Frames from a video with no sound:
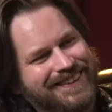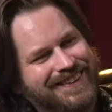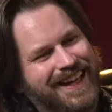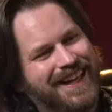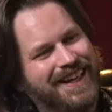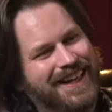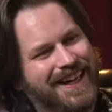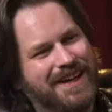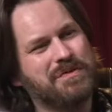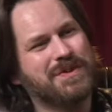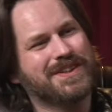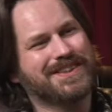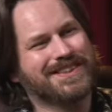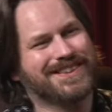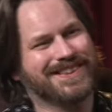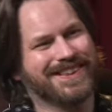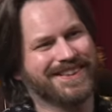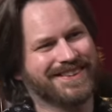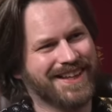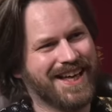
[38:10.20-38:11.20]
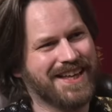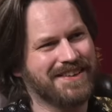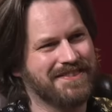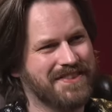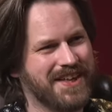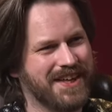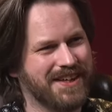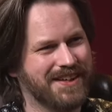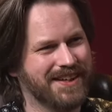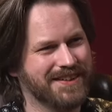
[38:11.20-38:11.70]
I, I will say
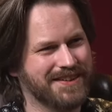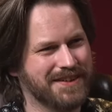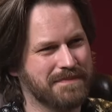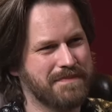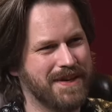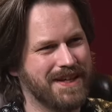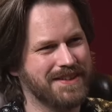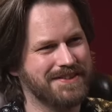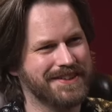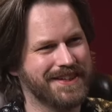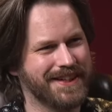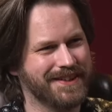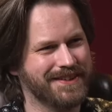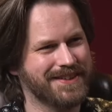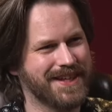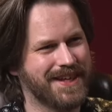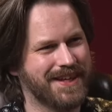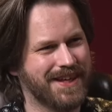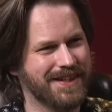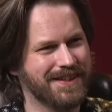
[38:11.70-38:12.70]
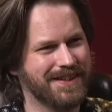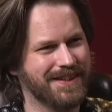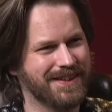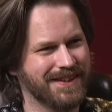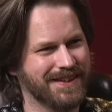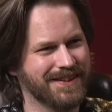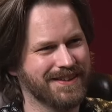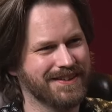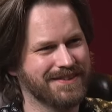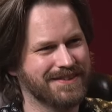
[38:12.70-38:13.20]
that that as amazing as that ending
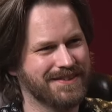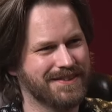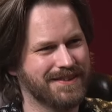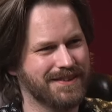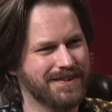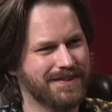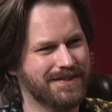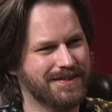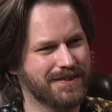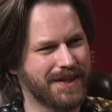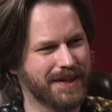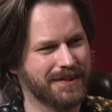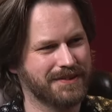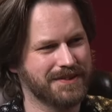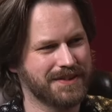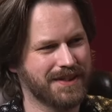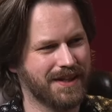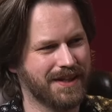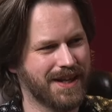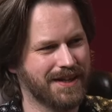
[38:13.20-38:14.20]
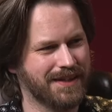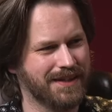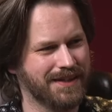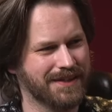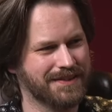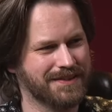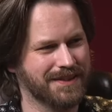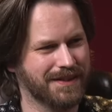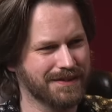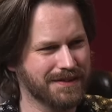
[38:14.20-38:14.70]
is, the director's cut ending,
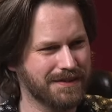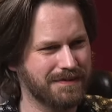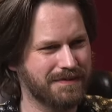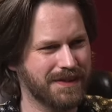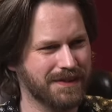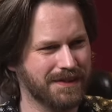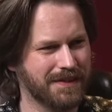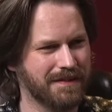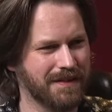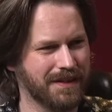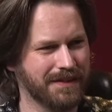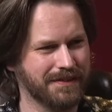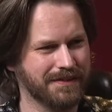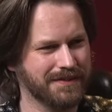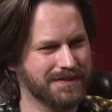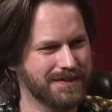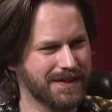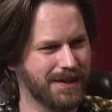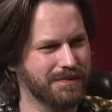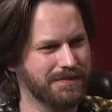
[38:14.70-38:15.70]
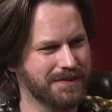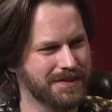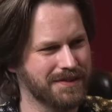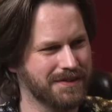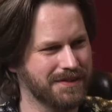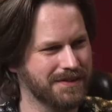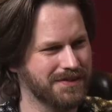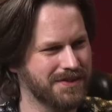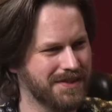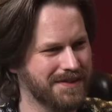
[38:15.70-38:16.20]
it does feel a little
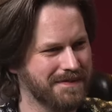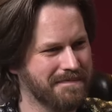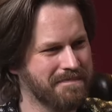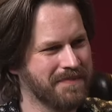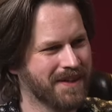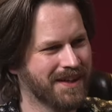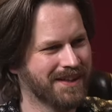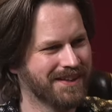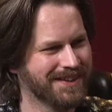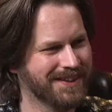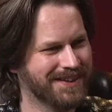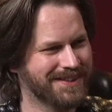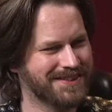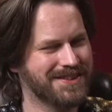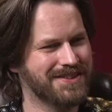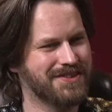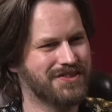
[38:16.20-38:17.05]
self-indulgent. Yeah, because it